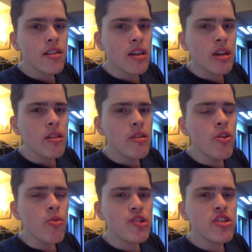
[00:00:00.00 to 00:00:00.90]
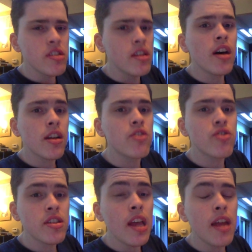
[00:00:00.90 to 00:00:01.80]
Like, no, we just did not
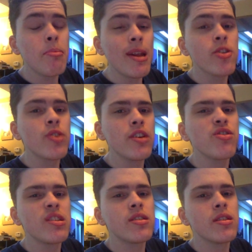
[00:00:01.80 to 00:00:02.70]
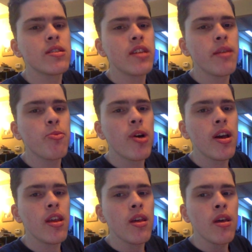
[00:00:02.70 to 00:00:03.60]
understand mental illness in the same way.